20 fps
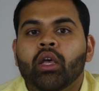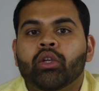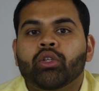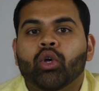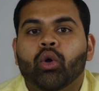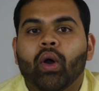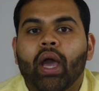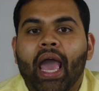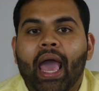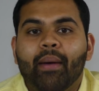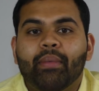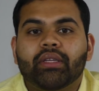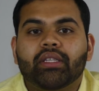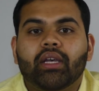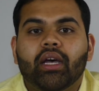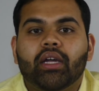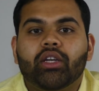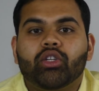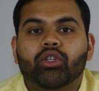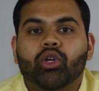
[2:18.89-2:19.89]
So
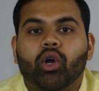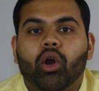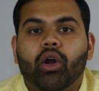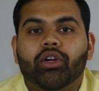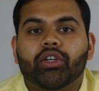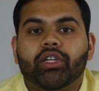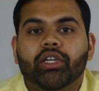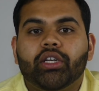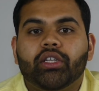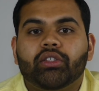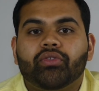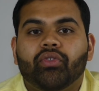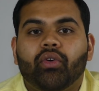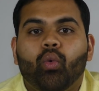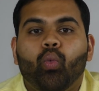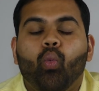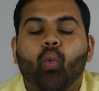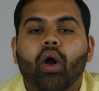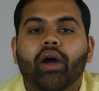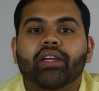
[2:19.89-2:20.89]
Amazon charges
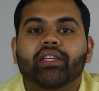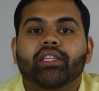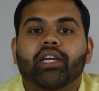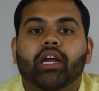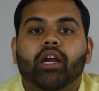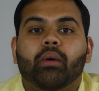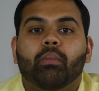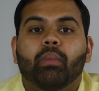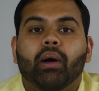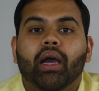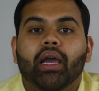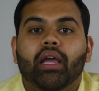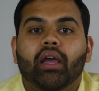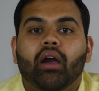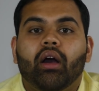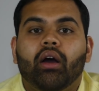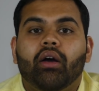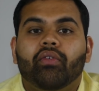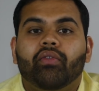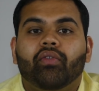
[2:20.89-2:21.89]
for one
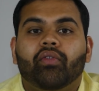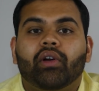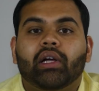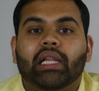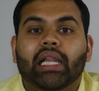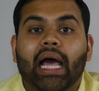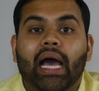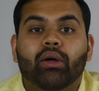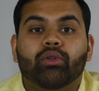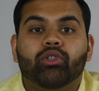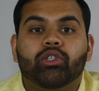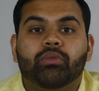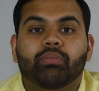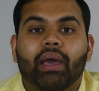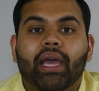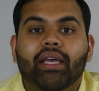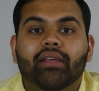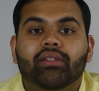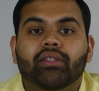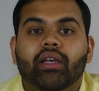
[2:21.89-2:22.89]
terabyte of cloud
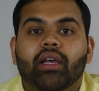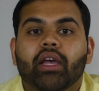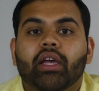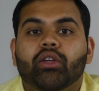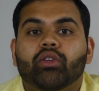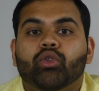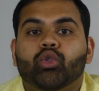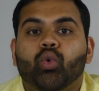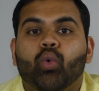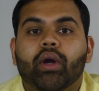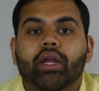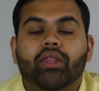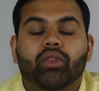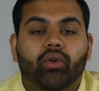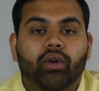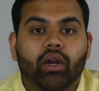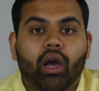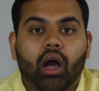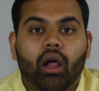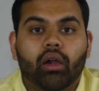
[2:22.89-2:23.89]
space twenty
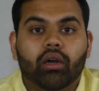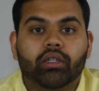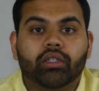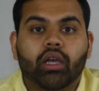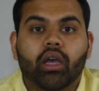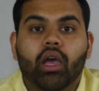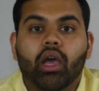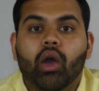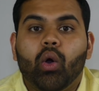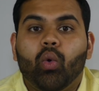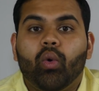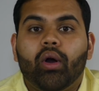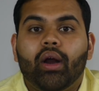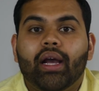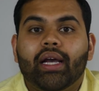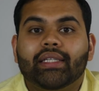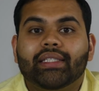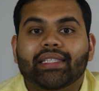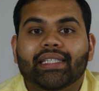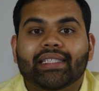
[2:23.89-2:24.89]
three dollars,
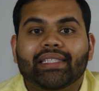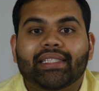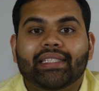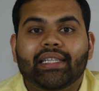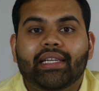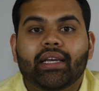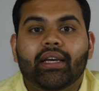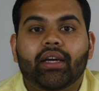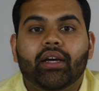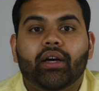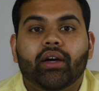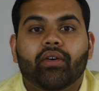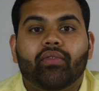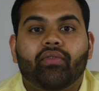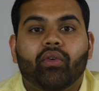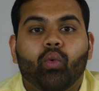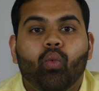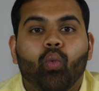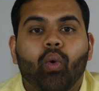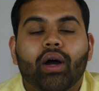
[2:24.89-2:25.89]
whereas Sia
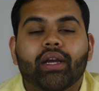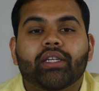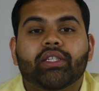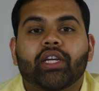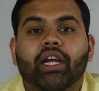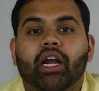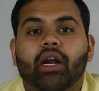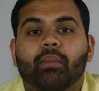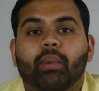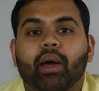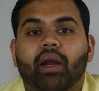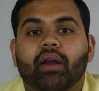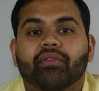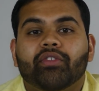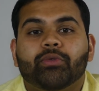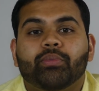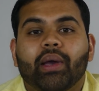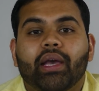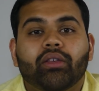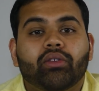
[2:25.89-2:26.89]
for one terabyte of
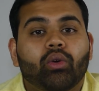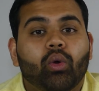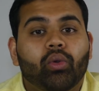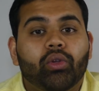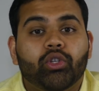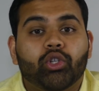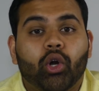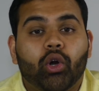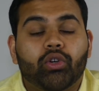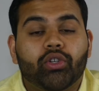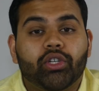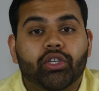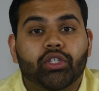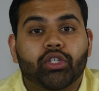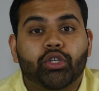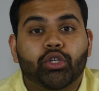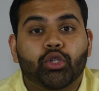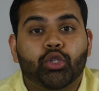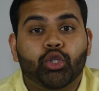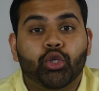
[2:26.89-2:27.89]
space only
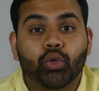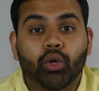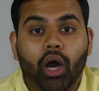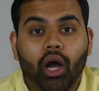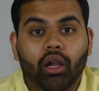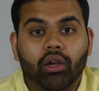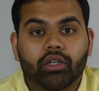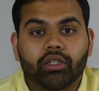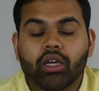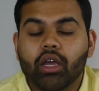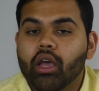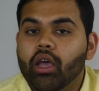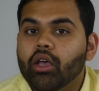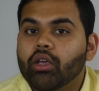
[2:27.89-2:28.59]
charges two dollars.